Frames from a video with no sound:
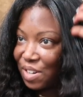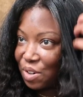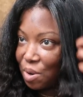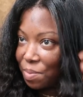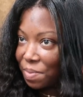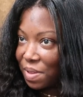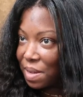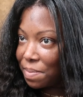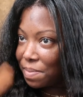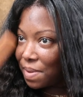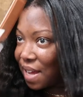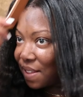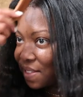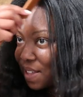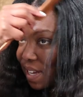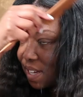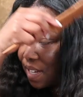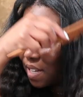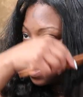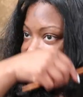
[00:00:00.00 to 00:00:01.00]
I normally am not
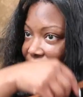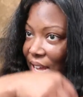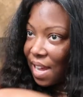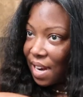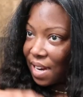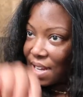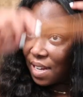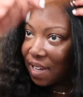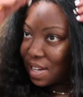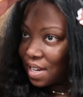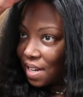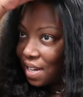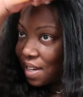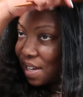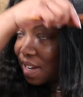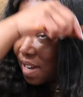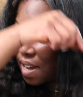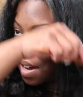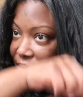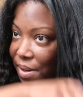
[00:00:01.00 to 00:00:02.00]
that good at it.
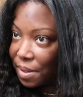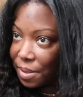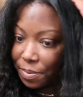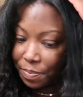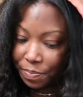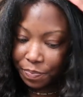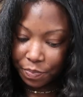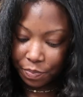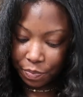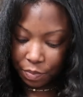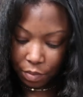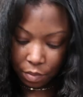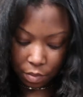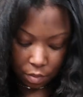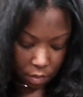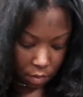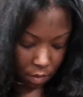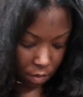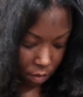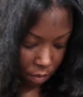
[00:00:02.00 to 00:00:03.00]
Um,
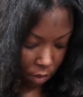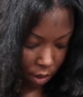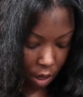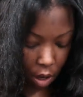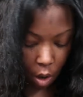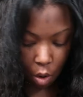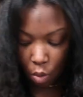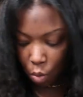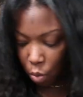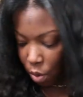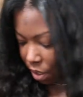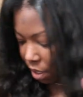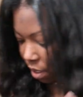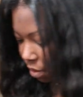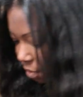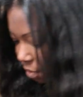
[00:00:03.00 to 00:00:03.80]
oh, one